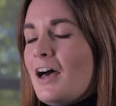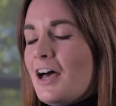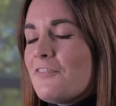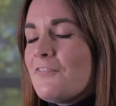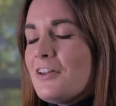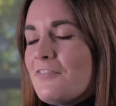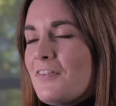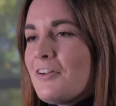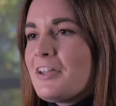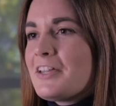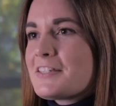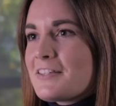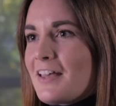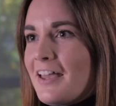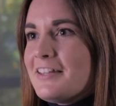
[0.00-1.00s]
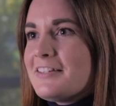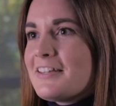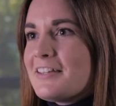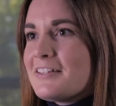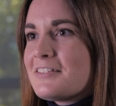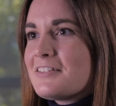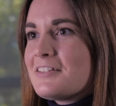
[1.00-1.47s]
I feel very
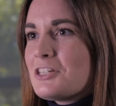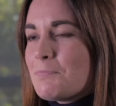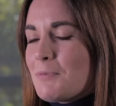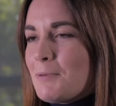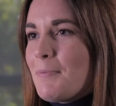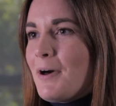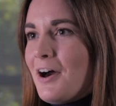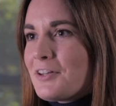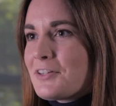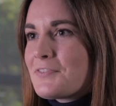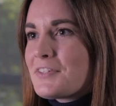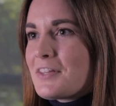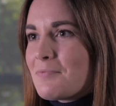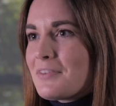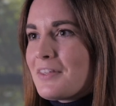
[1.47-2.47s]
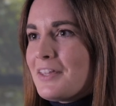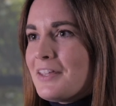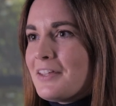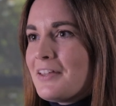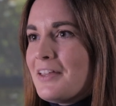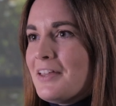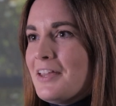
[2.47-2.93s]
excited to be part of
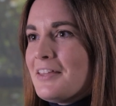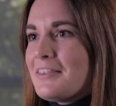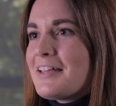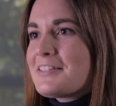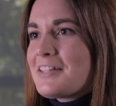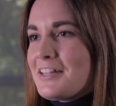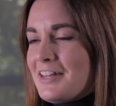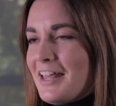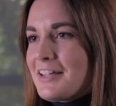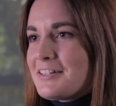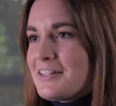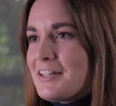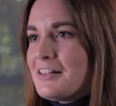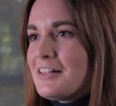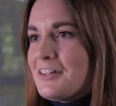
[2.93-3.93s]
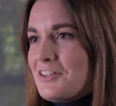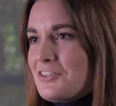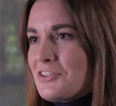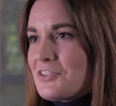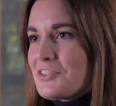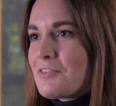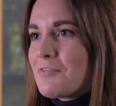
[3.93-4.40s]
something that's connecting
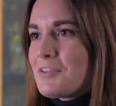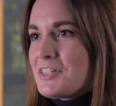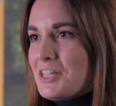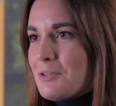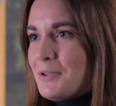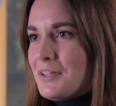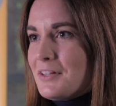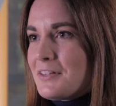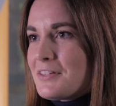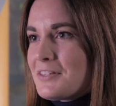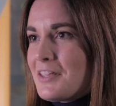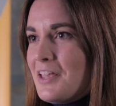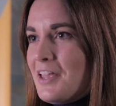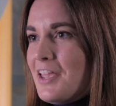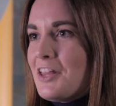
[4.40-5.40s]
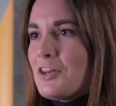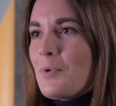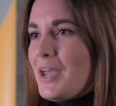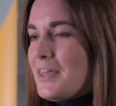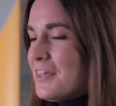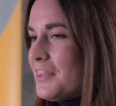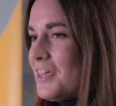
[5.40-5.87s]
clinicians and recipients in a
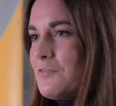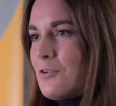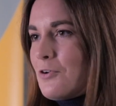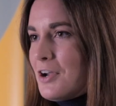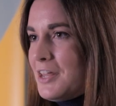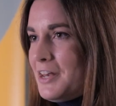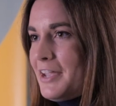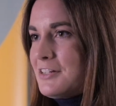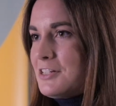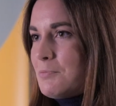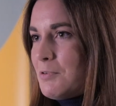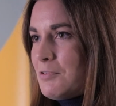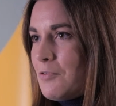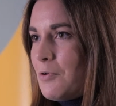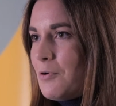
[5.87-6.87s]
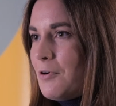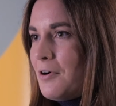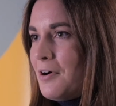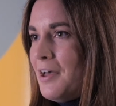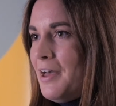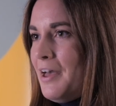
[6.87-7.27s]
way that they've not connected before,